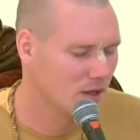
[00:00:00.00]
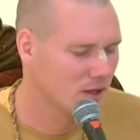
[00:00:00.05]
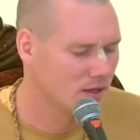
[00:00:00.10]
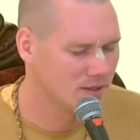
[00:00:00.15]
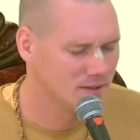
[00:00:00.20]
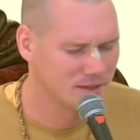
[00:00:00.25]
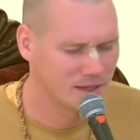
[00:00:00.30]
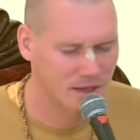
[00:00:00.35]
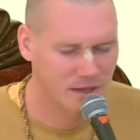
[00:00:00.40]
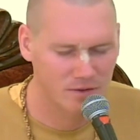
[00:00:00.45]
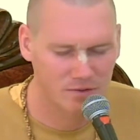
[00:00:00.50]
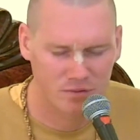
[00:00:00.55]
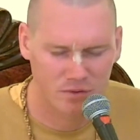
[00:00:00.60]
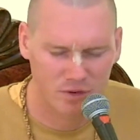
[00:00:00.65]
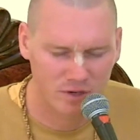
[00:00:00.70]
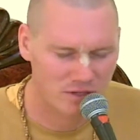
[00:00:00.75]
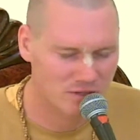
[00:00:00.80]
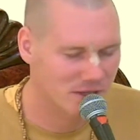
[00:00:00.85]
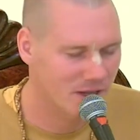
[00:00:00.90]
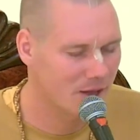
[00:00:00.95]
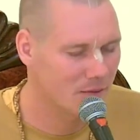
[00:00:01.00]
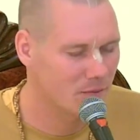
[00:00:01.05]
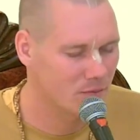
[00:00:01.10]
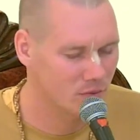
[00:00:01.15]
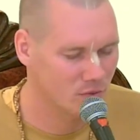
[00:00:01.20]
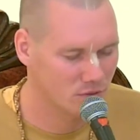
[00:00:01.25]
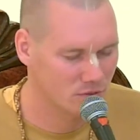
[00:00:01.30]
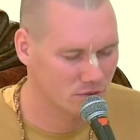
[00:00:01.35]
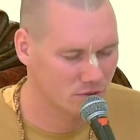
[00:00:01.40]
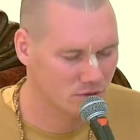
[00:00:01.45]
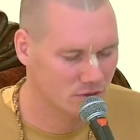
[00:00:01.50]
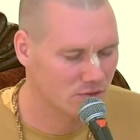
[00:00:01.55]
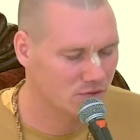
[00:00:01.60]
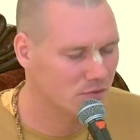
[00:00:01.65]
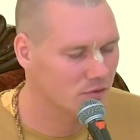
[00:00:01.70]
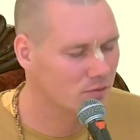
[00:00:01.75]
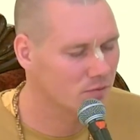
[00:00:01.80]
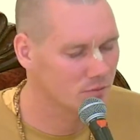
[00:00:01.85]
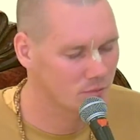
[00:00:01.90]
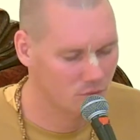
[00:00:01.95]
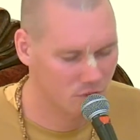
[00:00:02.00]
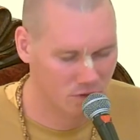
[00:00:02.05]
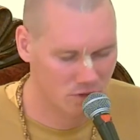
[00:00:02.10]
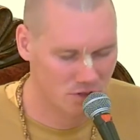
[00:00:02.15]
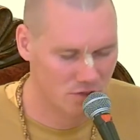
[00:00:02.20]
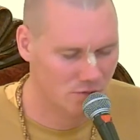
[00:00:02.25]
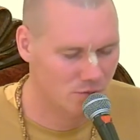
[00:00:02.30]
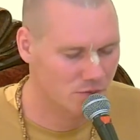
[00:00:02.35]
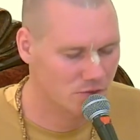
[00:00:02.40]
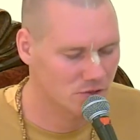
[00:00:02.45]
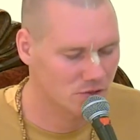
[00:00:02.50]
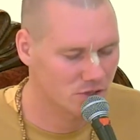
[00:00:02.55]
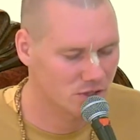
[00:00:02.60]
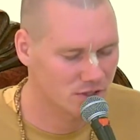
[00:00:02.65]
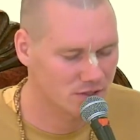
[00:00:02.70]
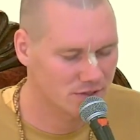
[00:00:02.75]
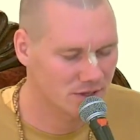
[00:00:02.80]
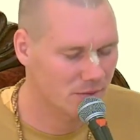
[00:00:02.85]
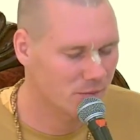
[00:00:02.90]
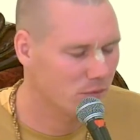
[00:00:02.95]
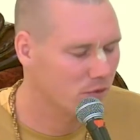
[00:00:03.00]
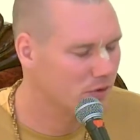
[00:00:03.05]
Say, for example, just for book distribution example,